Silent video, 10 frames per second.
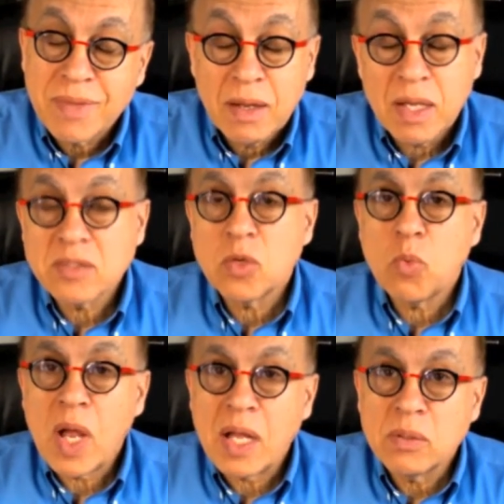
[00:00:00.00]
I said,
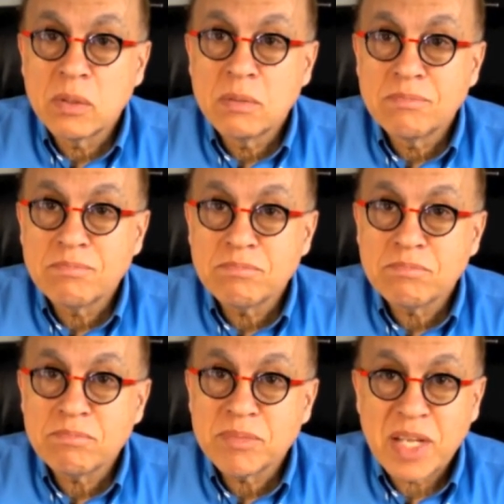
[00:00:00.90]
wow,
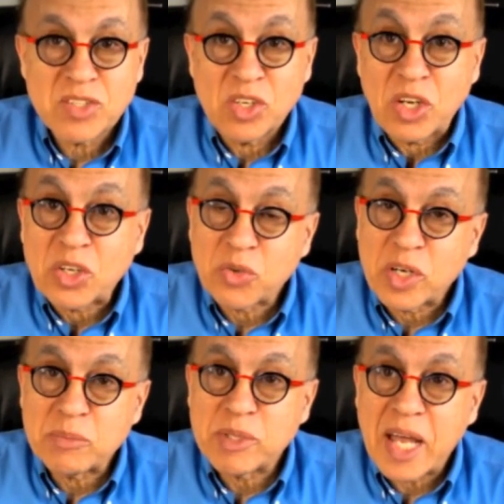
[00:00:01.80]
that's an incredible